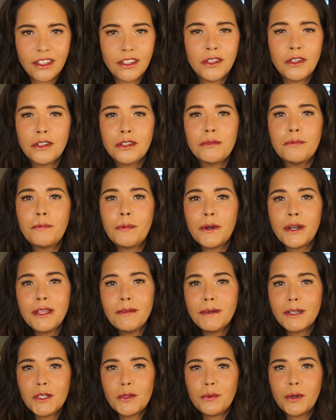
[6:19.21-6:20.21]
You're
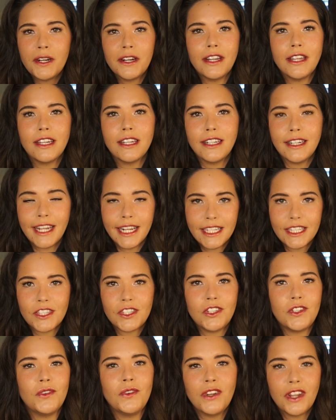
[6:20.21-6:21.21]
pretty much wearing
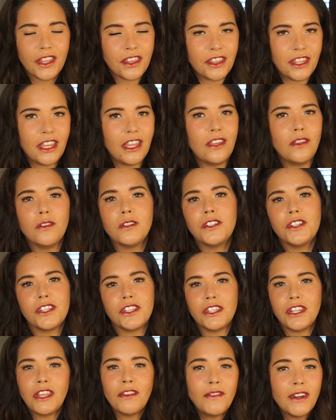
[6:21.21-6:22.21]
next to nothing. You're
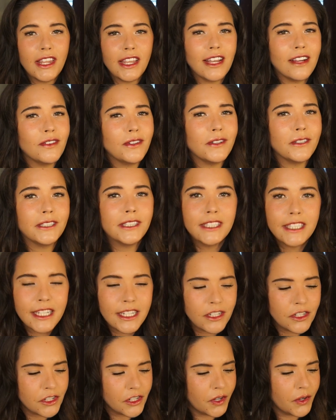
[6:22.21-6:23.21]
just evening out your
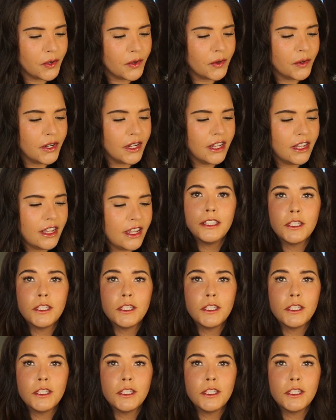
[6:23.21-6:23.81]
skin tone.